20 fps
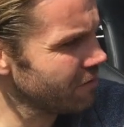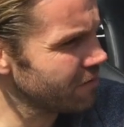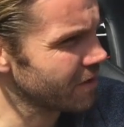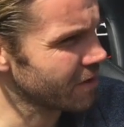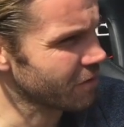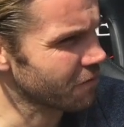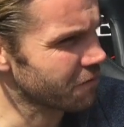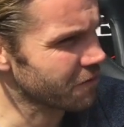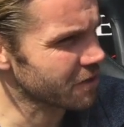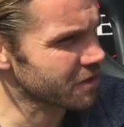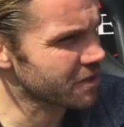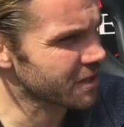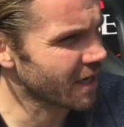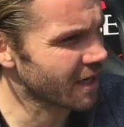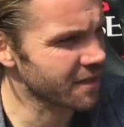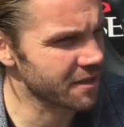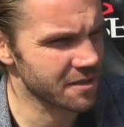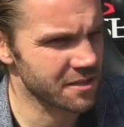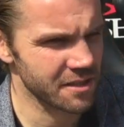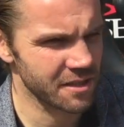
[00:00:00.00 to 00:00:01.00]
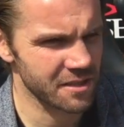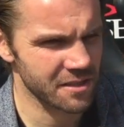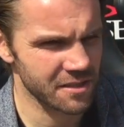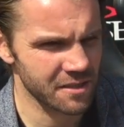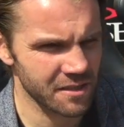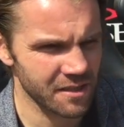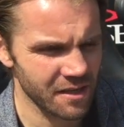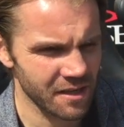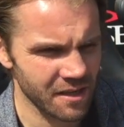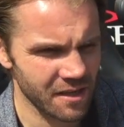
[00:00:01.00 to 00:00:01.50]
You know, if you can start the
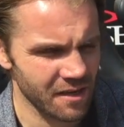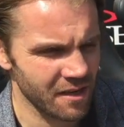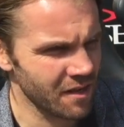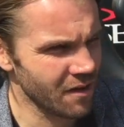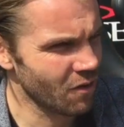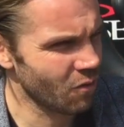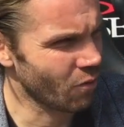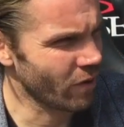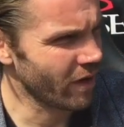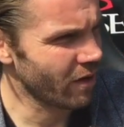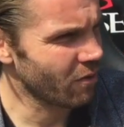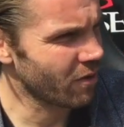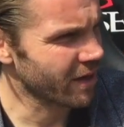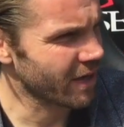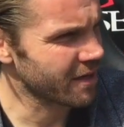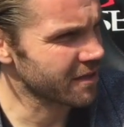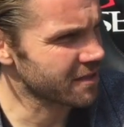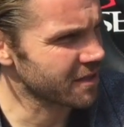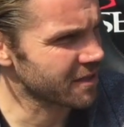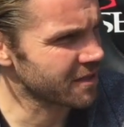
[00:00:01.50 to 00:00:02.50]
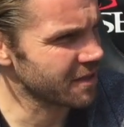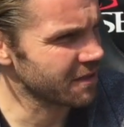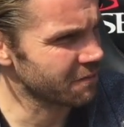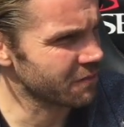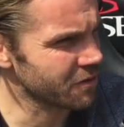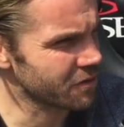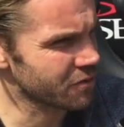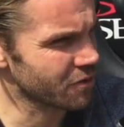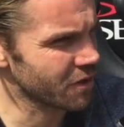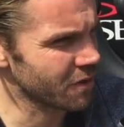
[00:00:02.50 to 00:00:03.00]
season well against a team
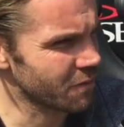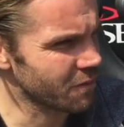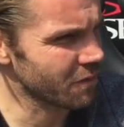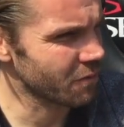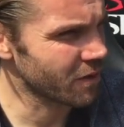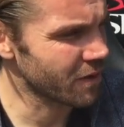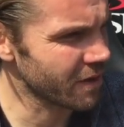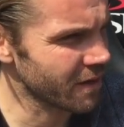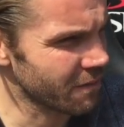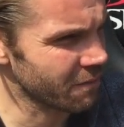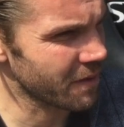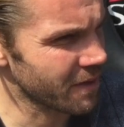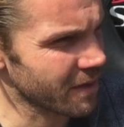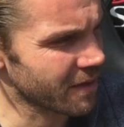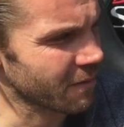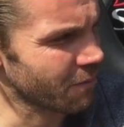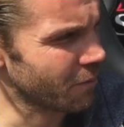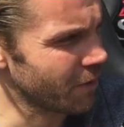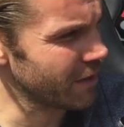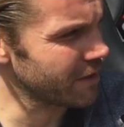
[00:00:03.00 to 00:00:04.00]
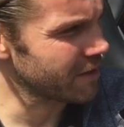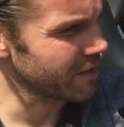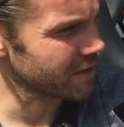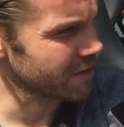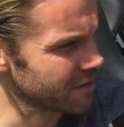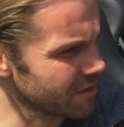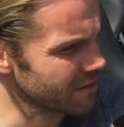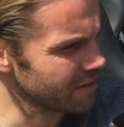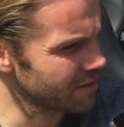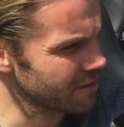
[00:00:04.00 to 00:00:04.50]
that's going to be one of your main
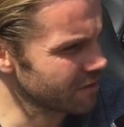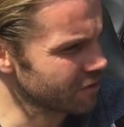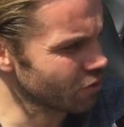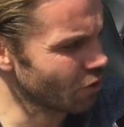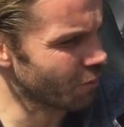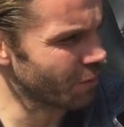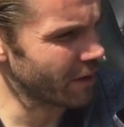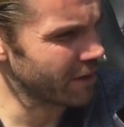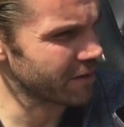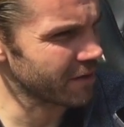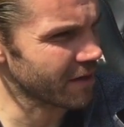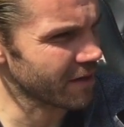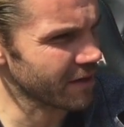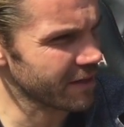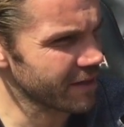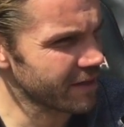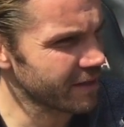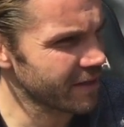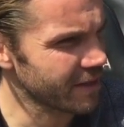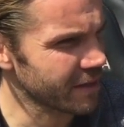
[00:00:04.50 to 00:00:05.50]
competitors at the top end of the league